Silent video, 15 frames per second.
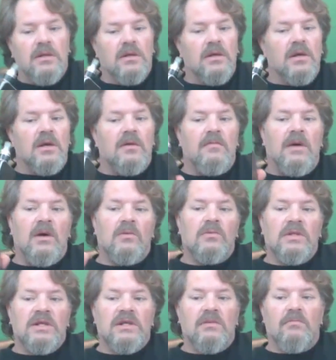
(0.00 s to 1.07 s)
My
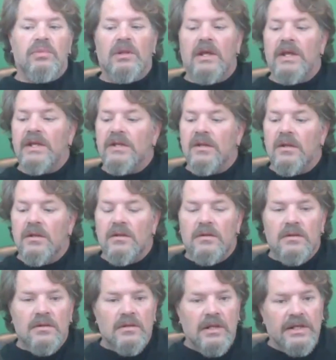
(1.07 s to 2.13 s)
only complaint,
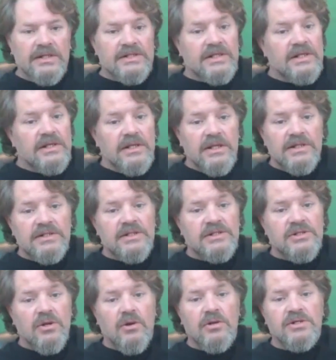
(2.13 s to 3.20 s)
like I said, is the
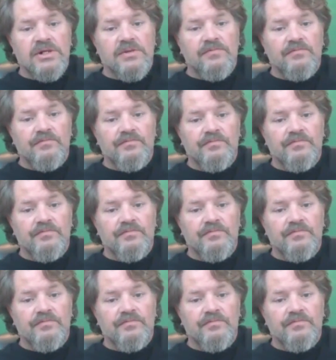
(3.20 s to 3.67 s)
charging.